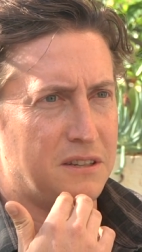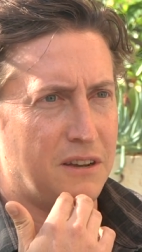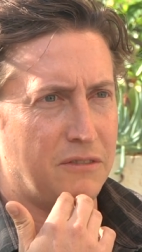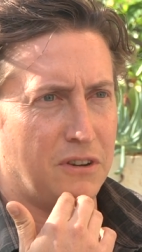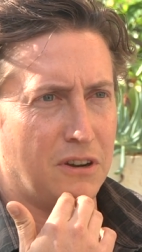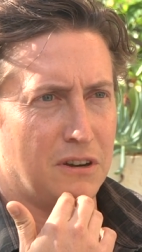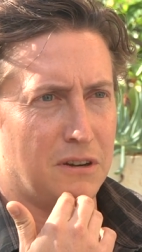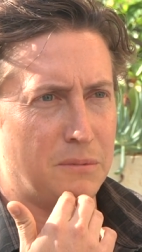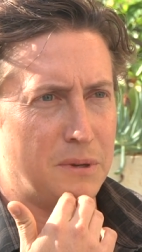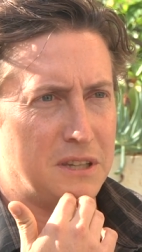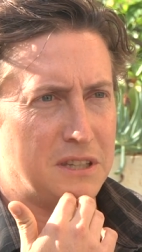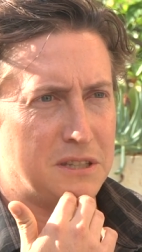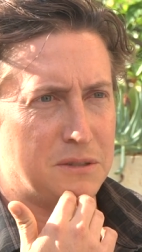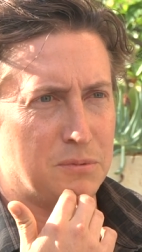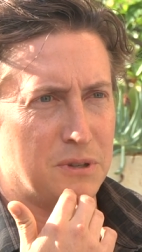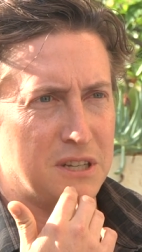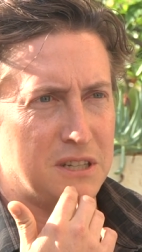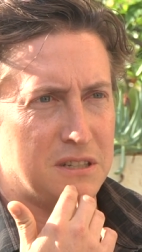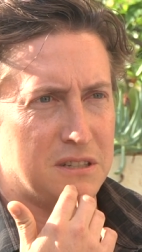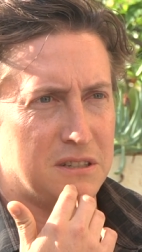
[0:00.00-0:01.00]
Have you heard about huh. this
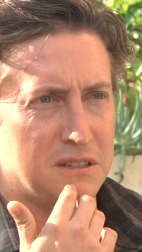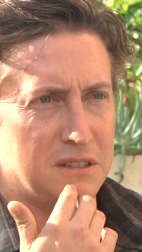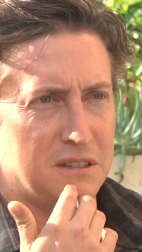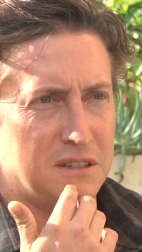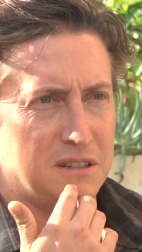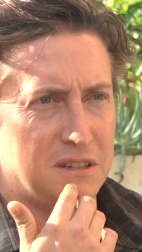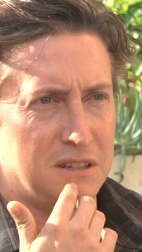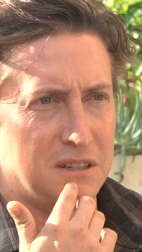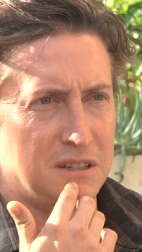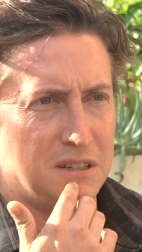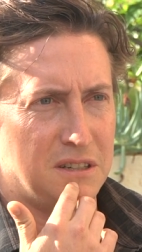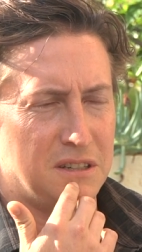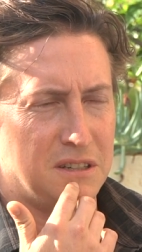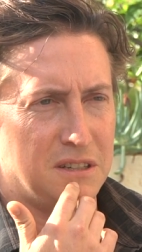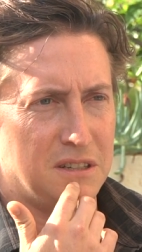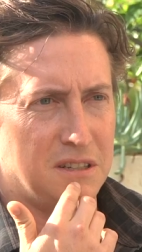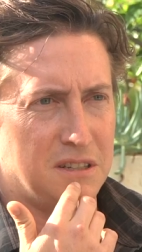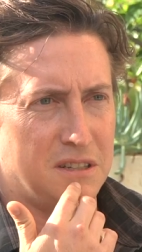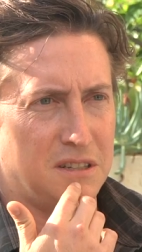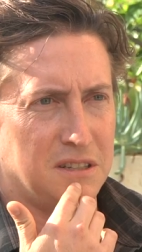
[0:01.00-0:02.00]
place? I think I
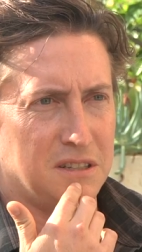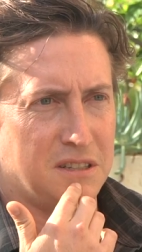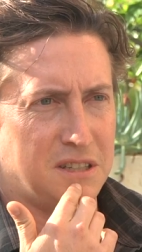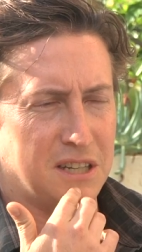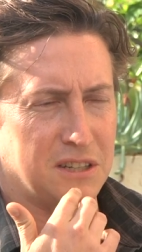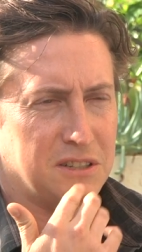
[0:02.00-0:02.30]
heard it, but I don't.